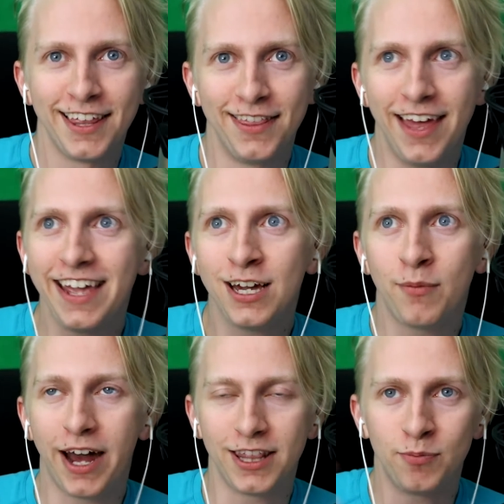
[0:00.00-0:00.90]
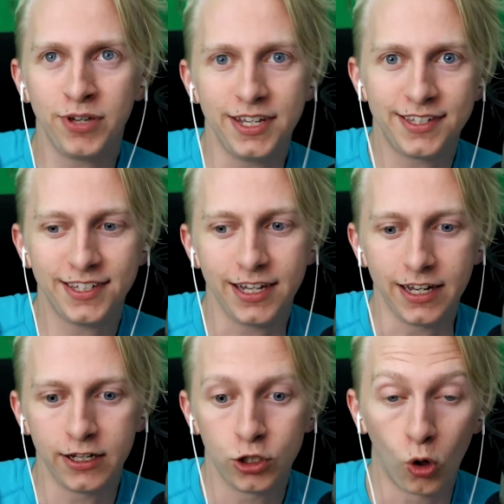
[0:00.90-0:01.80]
they come out of the
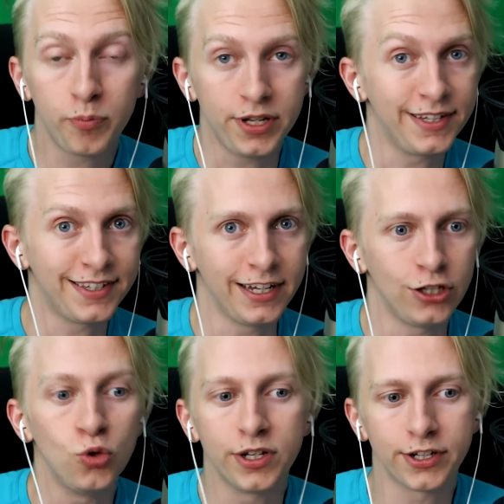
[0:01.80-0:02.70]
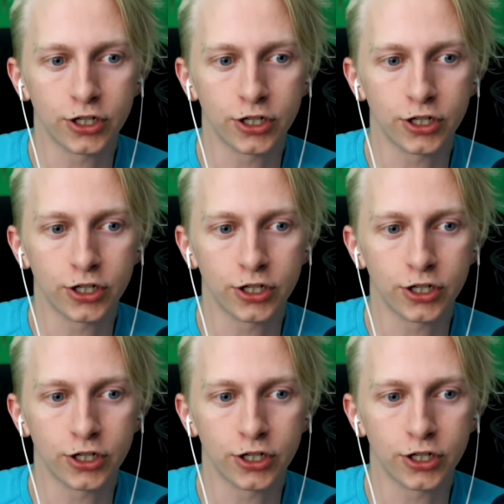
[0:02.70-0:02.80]
PC, your PC, you get to